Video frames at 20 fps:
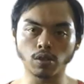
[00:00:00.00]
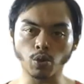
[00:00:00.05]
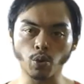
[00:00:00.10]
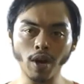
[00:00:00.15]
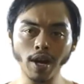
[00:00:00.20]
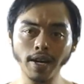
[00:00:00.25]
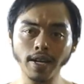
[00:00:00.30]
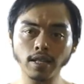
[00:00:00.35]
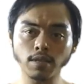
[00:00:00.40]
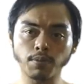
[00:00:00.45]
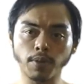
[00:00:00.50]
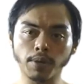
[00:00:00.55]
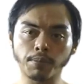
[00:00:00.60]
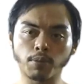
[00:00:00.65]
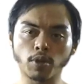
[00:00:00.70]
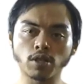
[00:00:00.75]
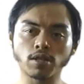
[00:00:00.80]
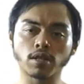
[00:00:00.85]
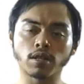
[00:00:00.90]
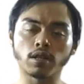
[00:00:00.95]
So what is my
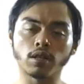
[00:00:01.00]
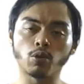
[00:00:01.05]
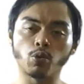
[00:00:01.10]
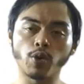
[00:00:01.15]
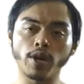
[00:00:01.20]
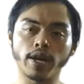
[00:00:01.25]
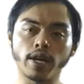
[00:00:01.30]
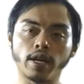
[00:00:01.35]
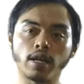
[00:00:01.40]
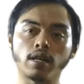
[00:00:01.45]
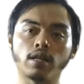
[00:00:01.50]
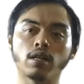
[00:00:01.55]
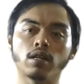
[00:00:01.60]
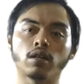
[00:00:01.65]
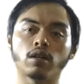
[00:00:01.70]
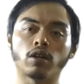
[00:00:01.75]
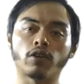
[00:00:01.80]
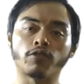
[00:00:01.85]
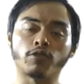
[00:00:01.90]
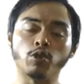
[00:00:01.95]
personal way
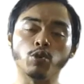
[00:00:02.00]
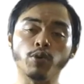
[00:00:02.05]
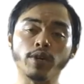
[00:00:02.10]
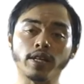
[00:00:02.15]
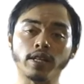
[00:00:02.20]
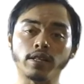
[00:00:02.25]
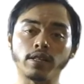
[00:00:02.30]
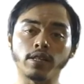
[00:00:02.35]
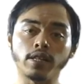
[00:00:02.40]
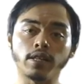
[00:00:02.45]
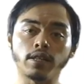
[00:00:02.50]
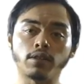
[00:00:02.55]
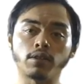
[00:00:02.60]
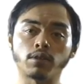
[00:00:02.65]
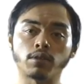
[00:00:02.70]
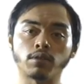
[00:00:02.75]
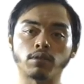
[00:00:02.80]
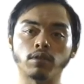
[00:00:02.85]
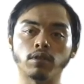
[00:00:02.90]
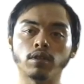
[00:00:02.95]
of doing
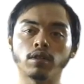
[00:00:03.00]
keto?